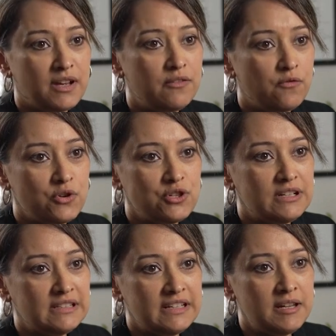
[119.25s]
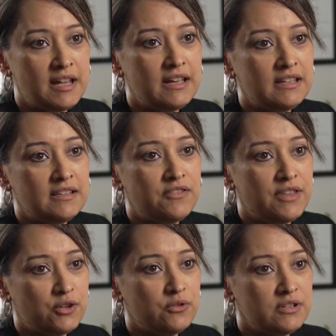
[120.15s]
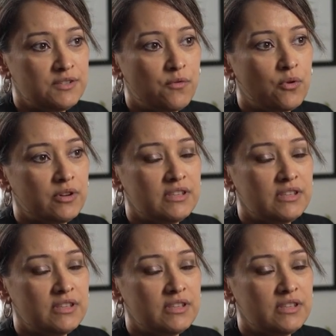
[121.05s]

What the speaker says: unfortunately, and thank goodness for